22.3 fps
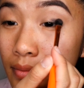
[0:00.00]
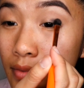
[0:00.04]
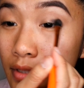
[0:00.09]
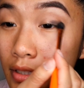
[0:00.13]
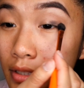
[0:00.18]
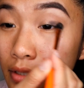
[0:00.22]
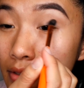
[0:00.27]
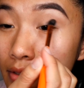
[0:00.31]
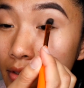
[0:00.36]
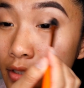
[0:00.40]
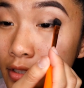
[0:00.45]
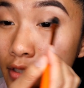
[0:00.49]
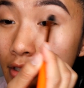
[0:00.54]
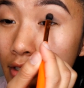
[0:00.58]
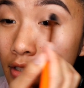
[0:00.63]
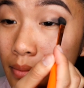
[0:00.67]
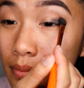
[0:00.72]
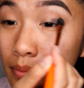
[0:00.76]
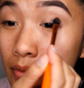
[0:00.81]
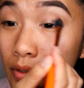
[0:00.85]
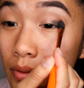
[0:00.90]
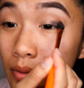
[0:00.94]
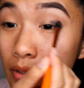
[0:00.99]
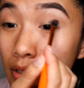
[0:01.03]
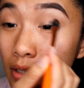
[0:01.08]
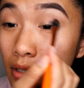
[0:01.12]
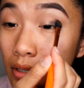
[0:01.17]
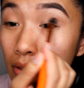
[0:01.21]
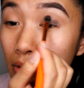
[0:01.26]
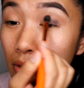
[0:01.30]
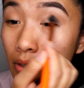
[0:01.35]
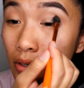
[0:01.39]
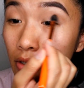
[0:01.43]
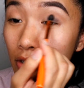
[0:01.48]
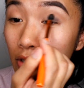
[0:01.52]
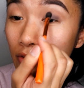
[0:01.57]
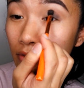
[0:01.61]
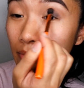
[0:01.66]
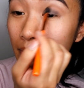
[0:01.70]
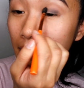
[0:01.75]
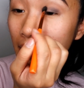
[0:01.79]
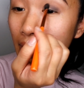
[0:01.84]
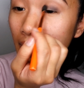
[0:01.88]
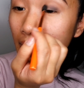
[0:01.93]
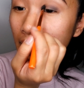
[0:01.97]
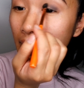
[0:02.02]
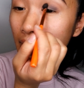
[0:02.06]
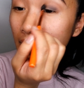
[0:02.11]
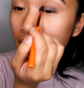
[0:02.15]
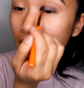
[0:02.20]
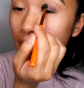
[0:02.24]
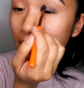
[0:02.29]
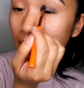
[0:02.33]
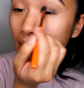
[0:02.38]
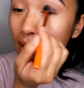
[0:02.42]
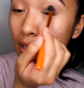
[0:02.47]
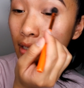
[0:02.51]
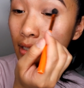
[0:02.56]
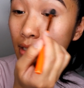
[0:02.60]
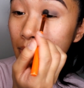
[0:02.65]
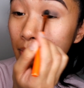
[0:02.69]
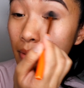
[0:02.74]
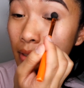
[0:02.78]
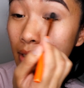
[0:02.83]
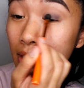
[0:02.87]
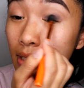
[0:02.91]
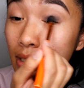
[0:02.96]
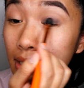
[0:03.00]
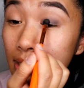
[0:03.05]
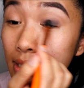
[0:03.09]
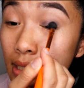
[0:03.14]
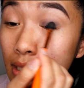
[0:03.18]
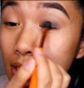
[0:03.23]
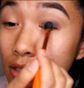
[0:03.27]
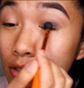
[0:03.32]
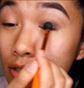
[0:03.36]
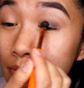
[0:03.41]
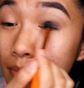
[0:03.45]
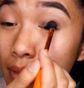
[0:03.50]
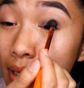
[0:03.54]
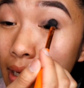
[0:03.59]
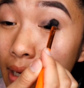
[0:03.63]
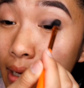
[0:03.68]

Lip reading: Just gonna smoke it all over my eyes, put it in the center of my